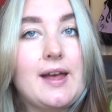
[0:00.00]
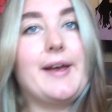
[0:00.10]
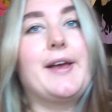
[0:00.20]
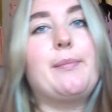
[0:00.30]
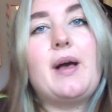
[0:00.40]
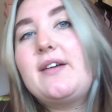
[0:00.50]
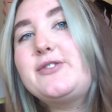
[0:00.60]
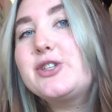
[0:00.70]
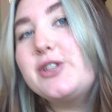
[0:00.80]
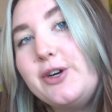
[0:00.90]
I've
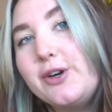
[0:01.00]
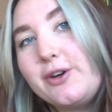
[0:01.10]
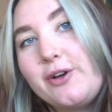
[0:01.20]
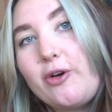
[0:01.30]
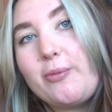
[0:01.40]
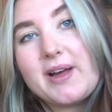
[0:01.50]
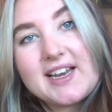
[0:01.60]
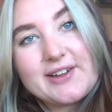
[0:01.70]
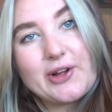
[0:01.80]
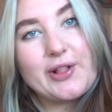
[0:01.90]
just hung up my
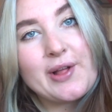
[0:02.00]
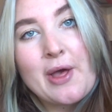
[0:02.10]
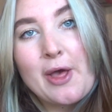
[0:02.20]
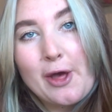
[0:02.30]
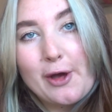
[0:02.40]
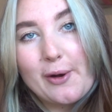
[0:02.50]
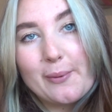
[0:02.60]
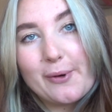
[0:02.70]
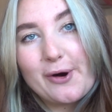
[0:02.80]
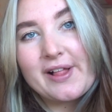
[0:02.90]
little
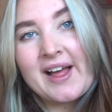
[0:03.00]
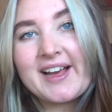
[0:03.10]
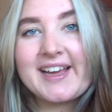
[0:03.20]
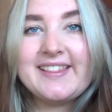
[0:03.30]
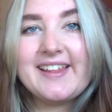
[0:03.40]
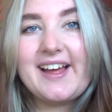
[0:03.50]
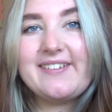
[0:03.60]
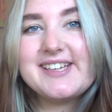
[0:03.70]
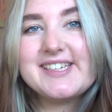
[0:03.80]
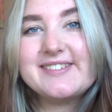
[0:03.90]
wall hanging there,
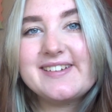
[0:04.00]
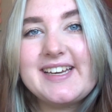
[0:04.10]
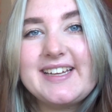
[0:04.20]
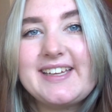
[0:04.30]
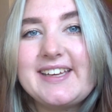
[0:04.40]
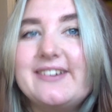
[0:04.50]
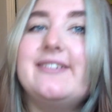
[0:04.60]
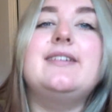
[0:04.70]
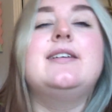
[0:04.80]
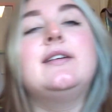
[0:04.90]
which is really cute.